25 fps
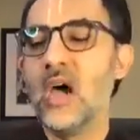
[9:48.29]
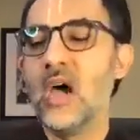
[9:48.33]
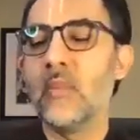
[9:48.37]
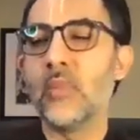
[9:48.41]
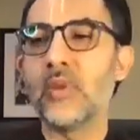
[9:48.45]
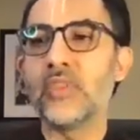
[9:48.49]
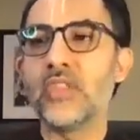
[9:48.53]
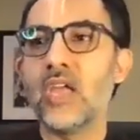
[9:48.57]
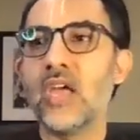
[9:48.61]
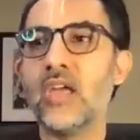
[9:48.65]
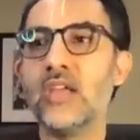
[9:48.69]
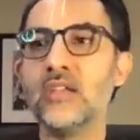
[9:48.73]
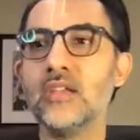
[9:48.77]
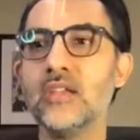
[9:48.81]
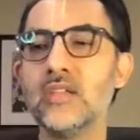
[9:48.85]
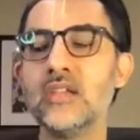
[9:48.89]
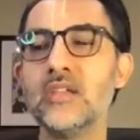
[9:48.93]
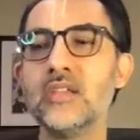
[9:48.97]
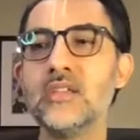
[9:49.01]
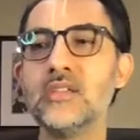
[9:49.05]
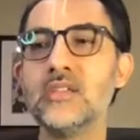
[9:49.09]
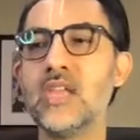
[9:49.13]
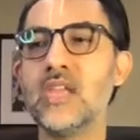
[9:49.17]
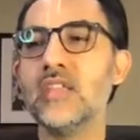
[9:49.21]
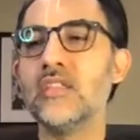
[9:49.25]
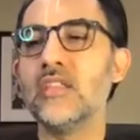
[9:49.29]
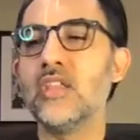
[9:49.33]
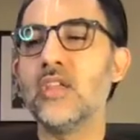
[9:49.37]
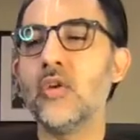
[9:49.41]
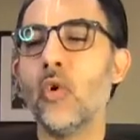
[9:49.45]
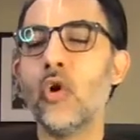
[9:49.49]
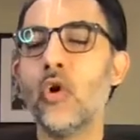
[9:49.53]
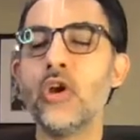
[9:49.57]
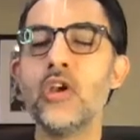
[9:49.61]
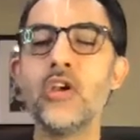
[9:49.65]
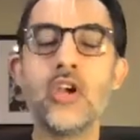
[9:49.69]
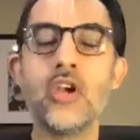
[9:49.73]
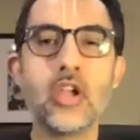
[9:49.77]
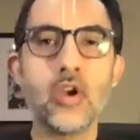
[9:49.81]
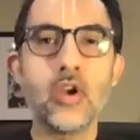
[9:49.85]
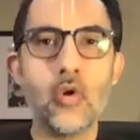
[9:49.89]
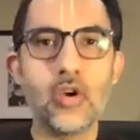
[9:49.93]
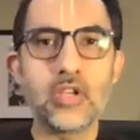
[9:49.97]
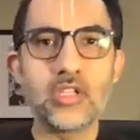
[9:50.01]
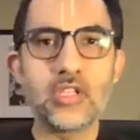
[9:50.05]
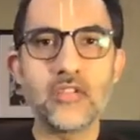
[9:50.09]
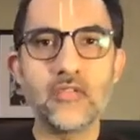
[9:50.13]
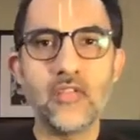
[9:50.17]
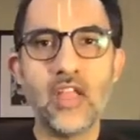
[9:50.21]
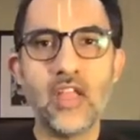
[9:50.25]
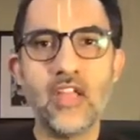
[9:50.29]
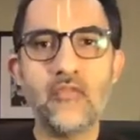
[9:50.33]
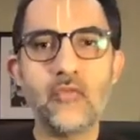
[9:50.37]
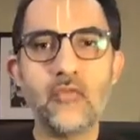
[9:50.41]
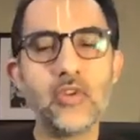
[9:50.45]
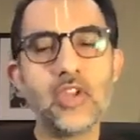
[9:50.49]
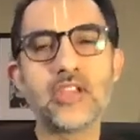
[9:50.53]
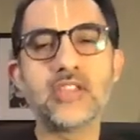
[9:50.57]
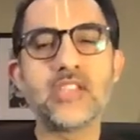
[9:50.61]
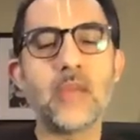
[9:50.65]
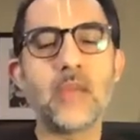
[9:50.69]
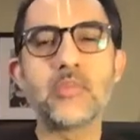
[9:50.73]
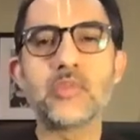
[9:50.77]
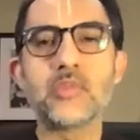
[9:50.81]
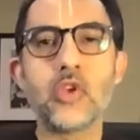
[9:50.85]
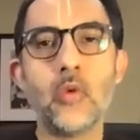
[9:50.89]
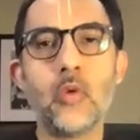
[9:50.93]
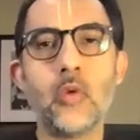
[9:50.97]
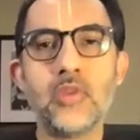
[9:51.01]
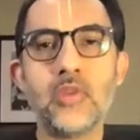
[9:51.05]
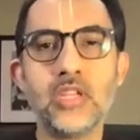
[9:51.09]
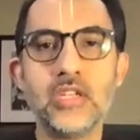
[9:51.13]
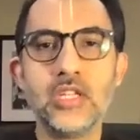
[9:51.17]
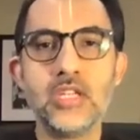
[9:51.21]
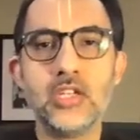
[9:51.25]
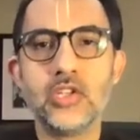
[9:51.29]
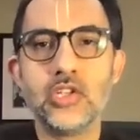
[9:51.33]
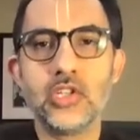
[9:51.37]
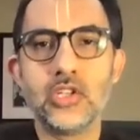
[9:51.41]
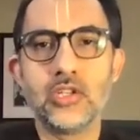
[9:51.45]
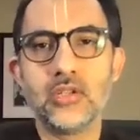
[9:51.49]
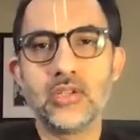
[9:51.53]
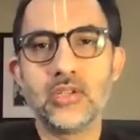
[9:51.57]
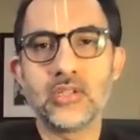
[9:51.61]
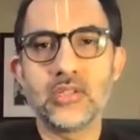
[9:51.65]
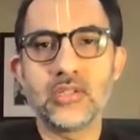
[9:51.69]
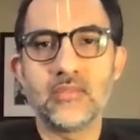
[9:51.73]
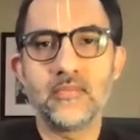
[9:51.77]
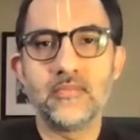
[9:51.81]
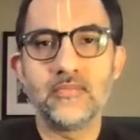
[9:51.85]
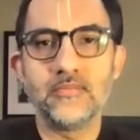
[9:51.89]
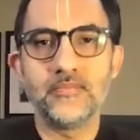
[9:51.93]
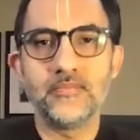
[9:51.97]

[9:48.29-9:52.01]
But the idea is, in the ordinary course of life, we accept so many teachers.